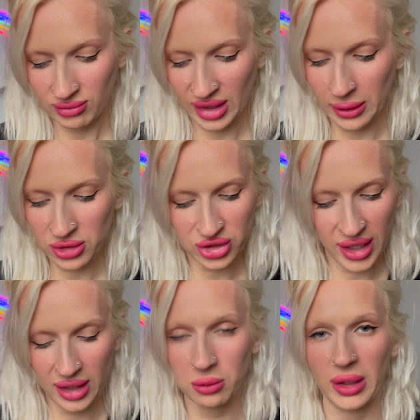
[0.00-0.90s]
I wish I
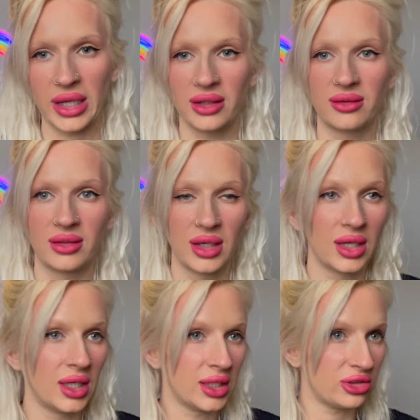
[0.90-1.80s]
had wigs,
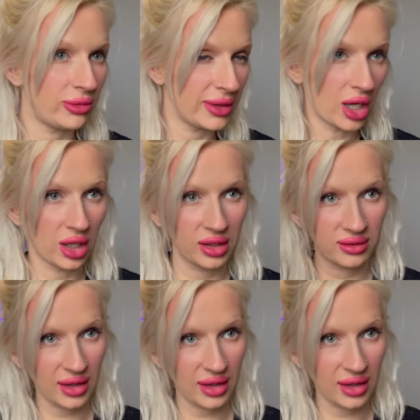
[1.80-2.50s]
to be honest.